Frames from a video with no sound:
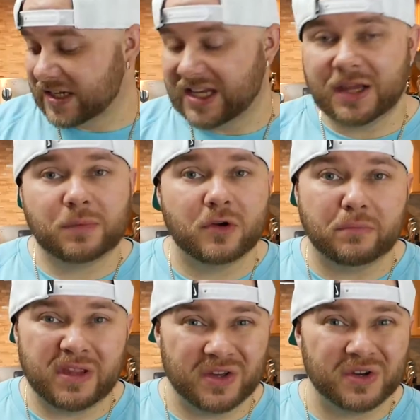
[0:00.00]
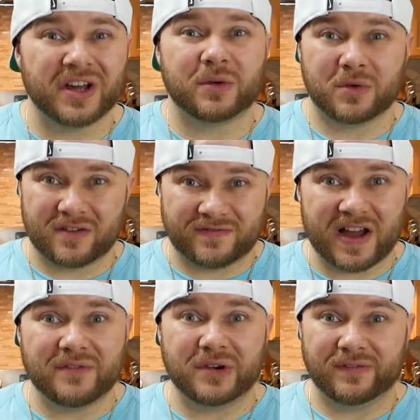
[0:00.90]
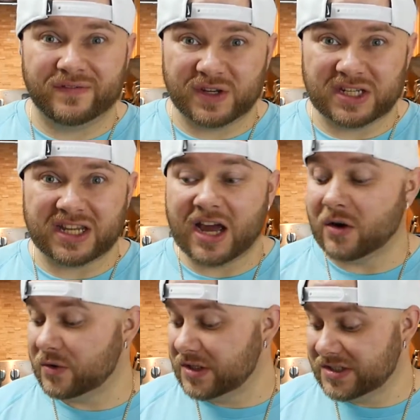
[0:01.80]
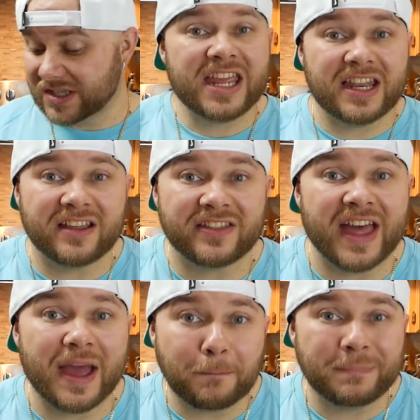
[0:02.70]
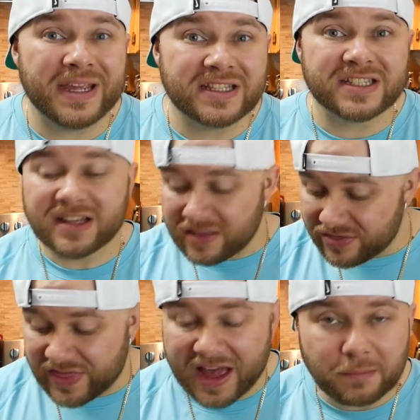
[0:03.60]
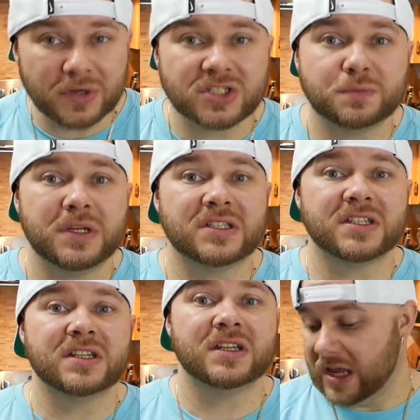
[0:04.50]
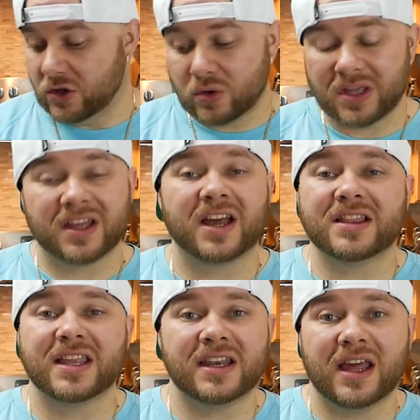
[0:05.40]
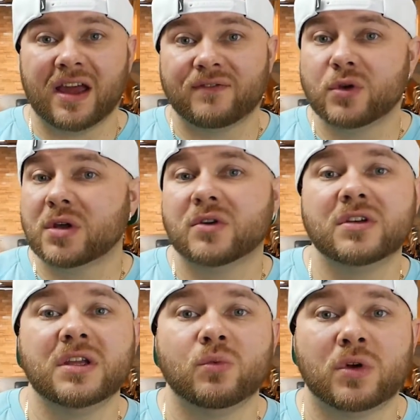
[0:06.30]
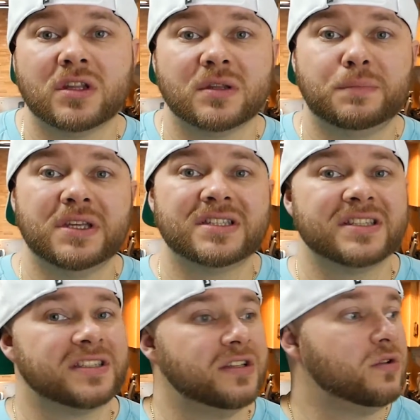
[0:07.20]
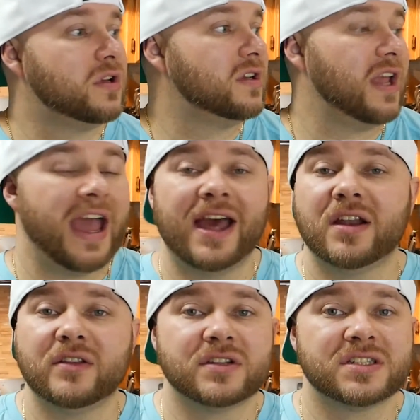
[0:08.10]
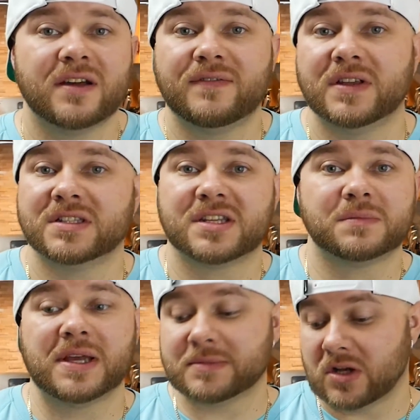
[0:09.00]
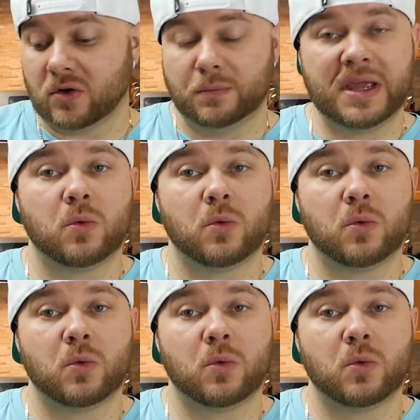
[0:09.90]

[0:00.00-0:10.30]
to keep your meal at around 550 calories, eating that pizza, that much pizza, and you can cut that in half. You can only eat one of the pieces and you can add other stuff in. Sometimes I'll make